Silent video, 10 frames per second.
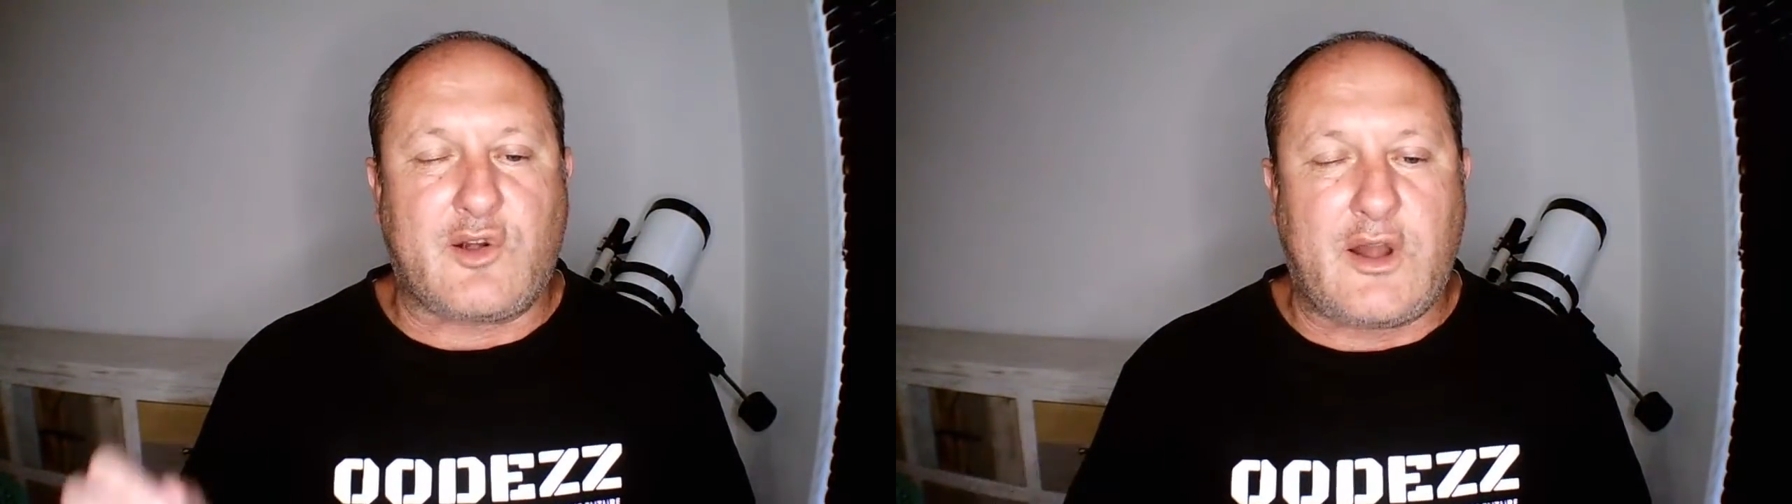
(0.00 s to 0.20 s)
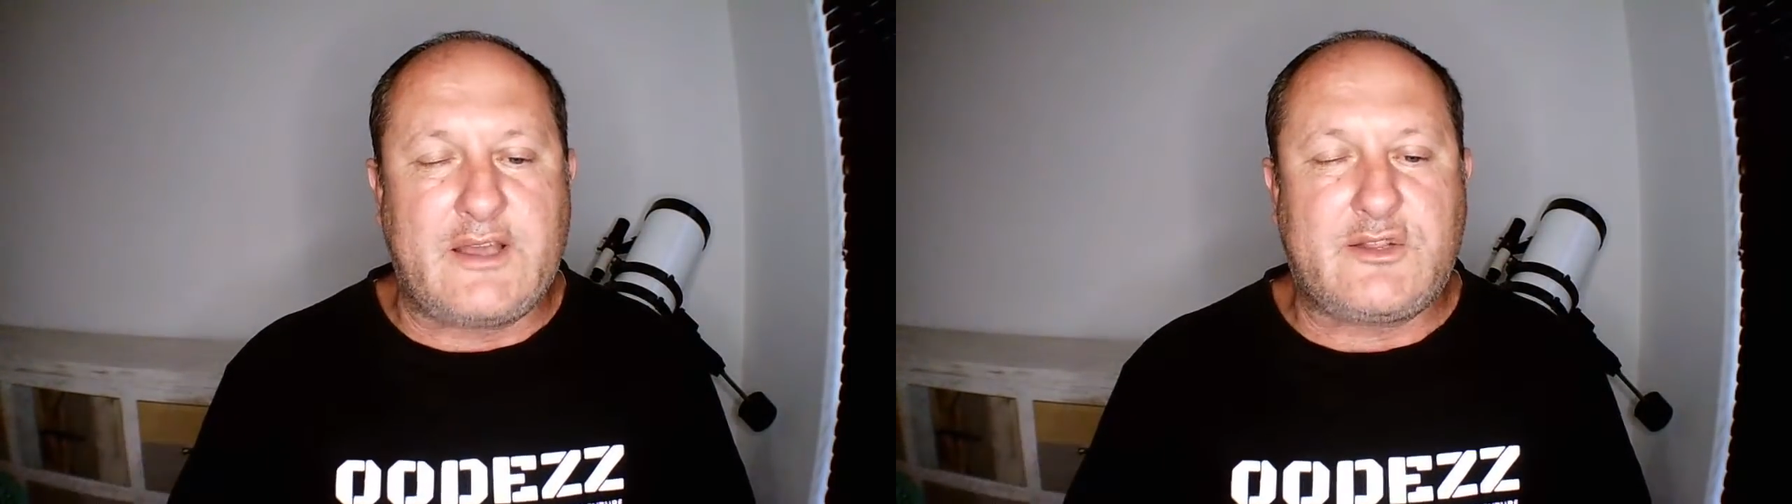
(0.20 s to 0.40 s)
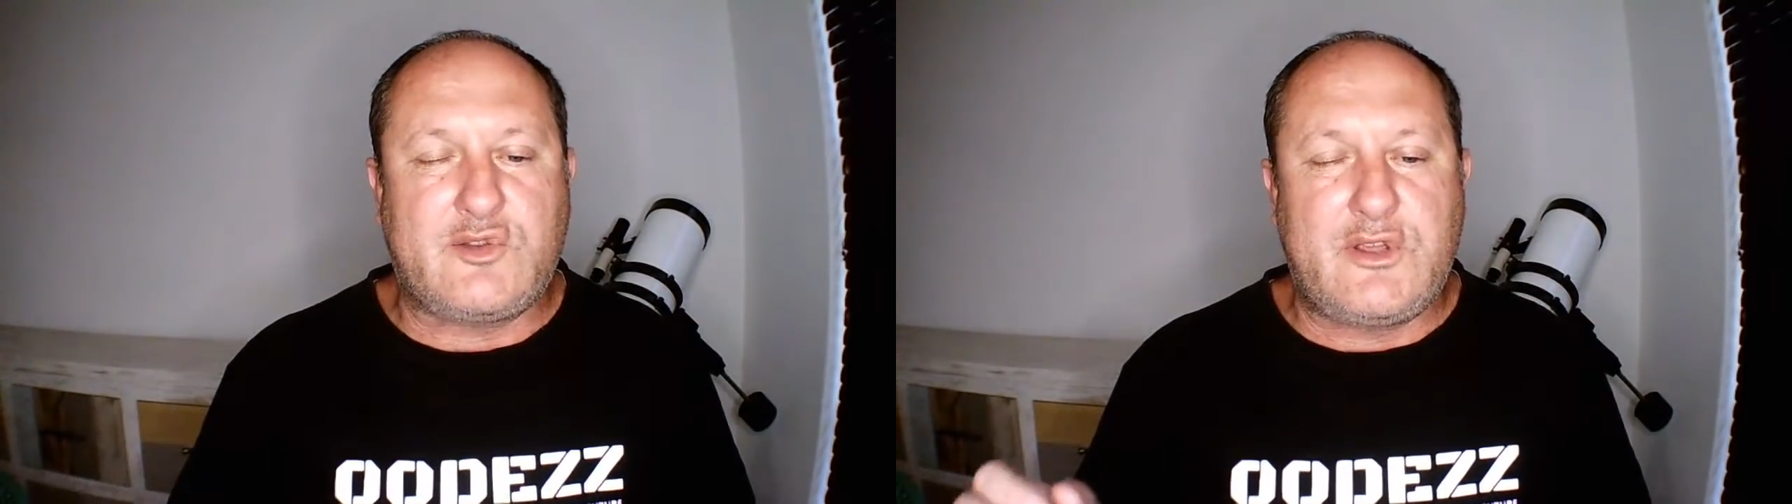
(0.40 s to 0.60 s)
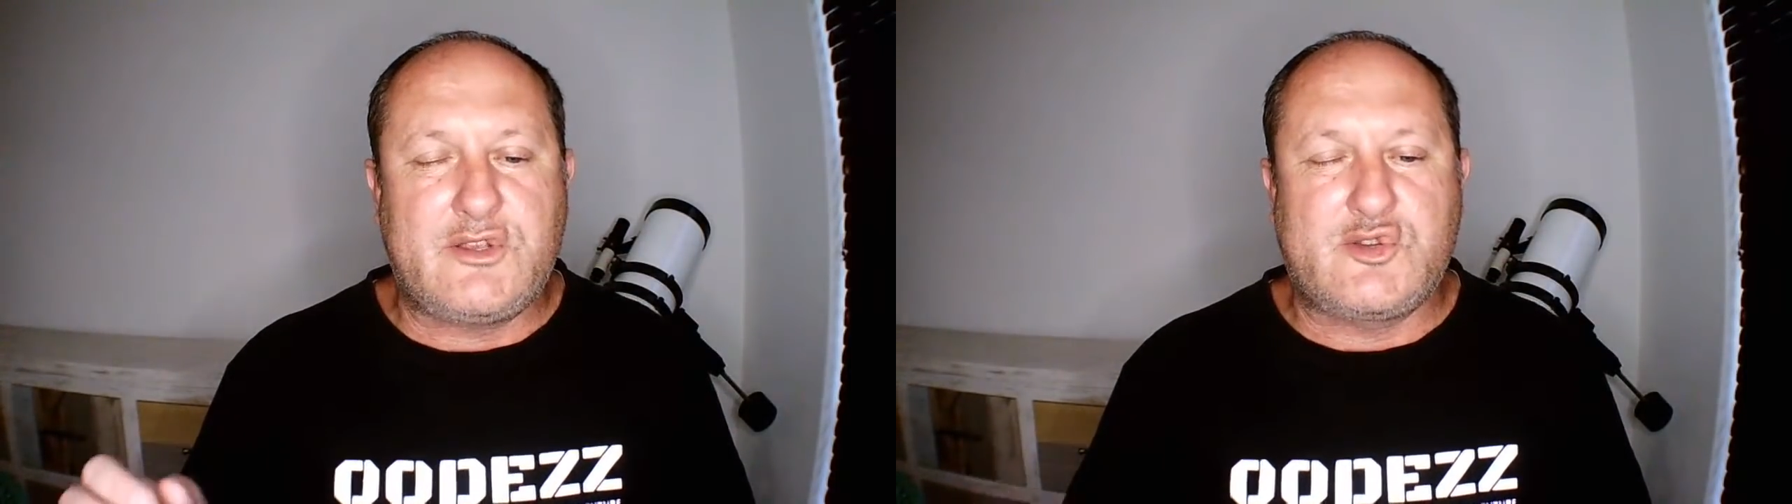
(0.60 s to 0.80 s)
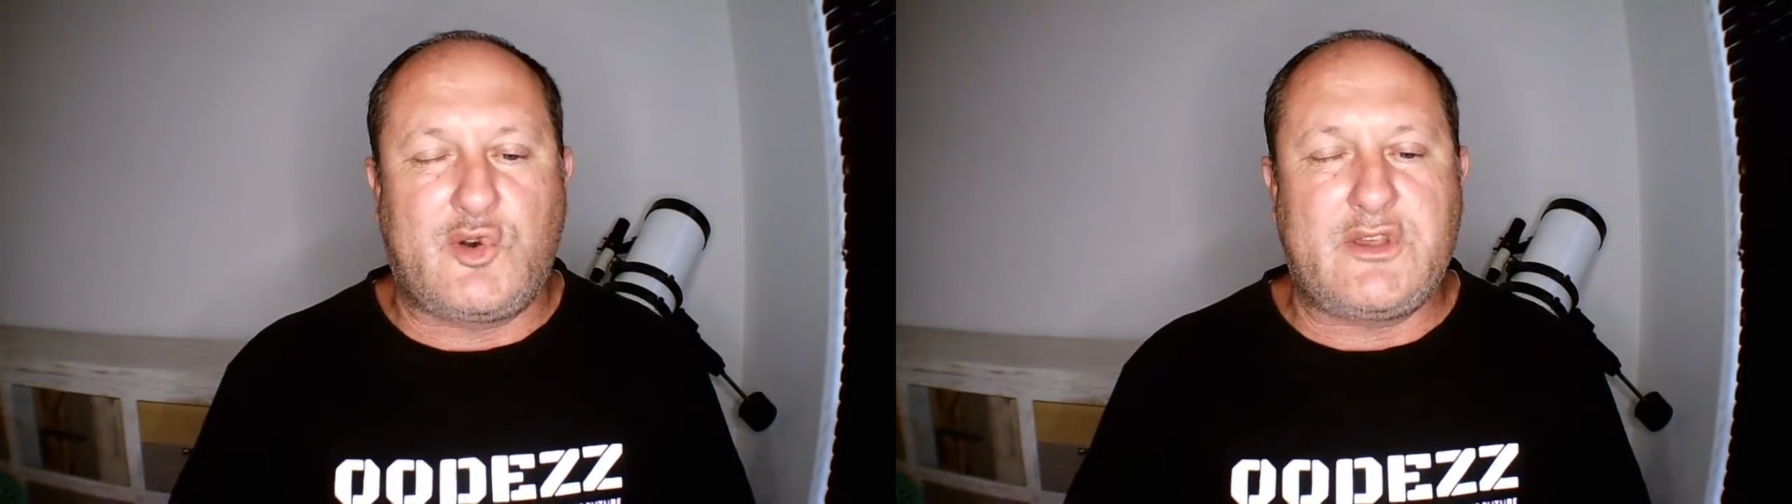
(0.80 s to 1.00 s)
right to
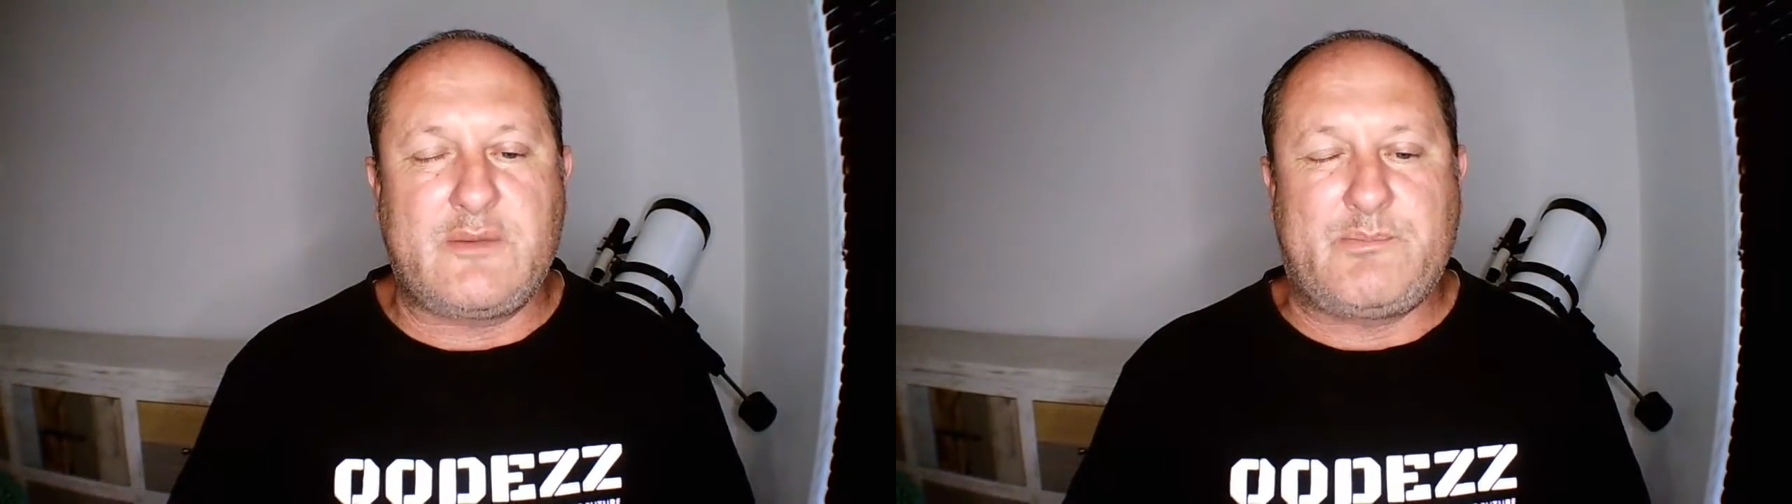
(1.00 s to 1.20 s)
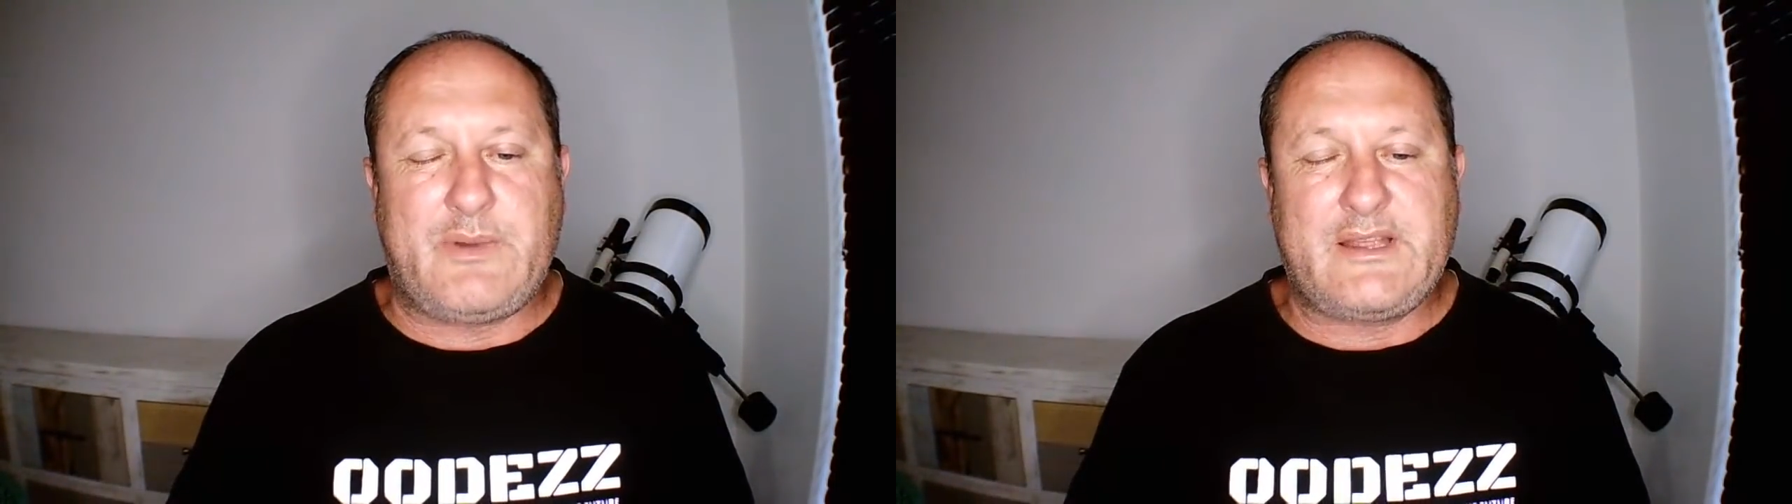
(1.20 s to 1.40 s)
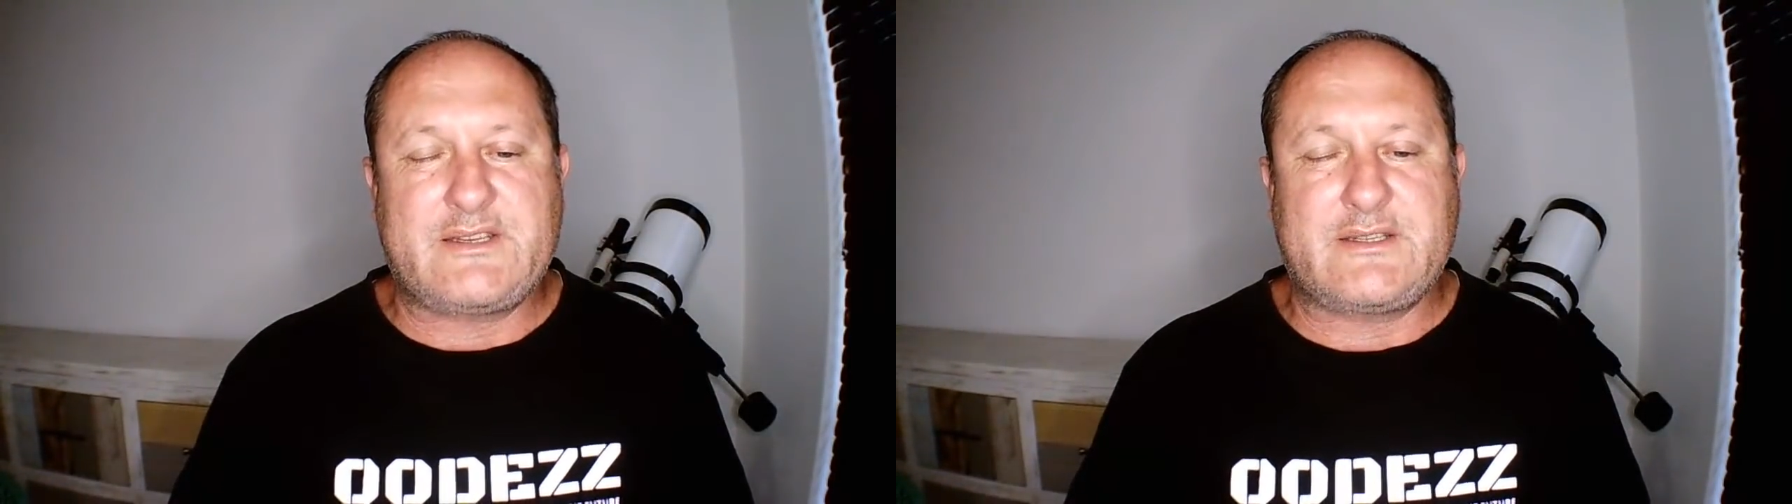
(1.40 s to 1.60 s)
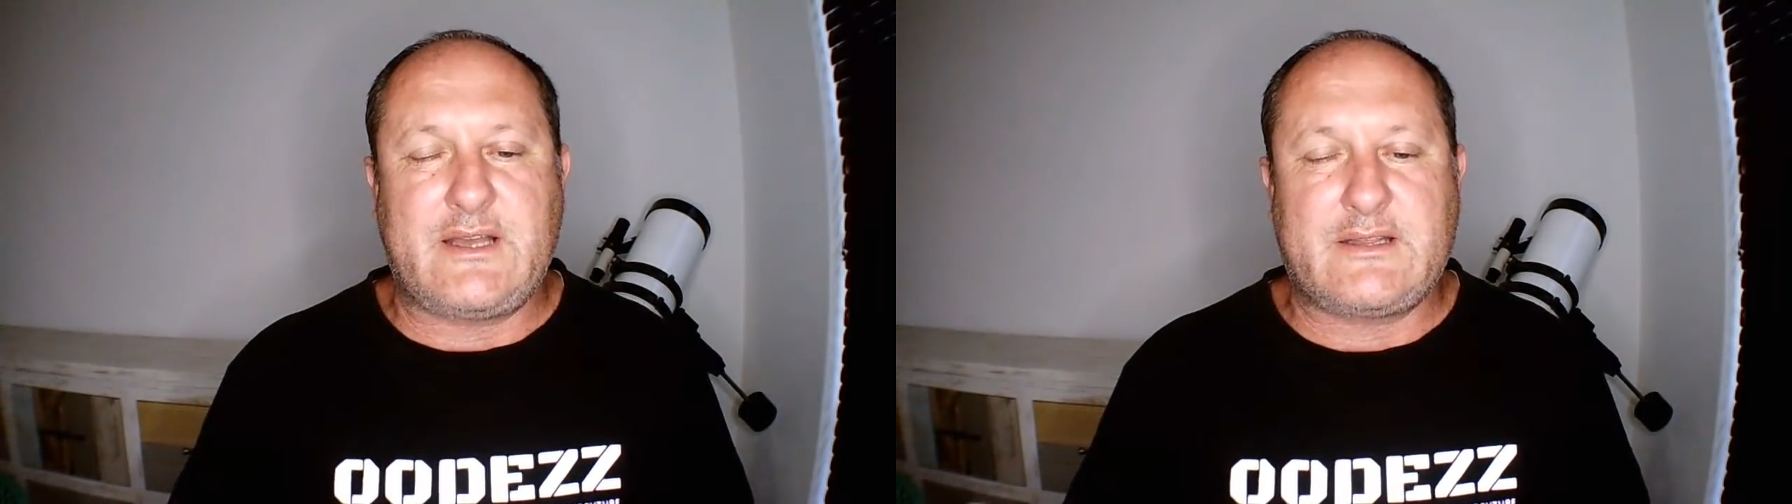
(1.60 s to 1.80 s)
enjoy the best